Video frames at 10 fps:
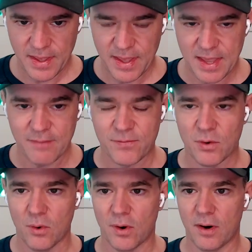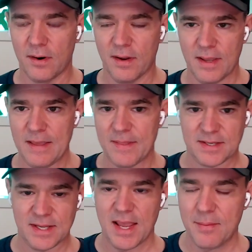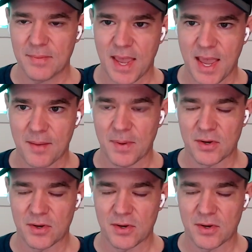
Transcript: If you're in the DM camp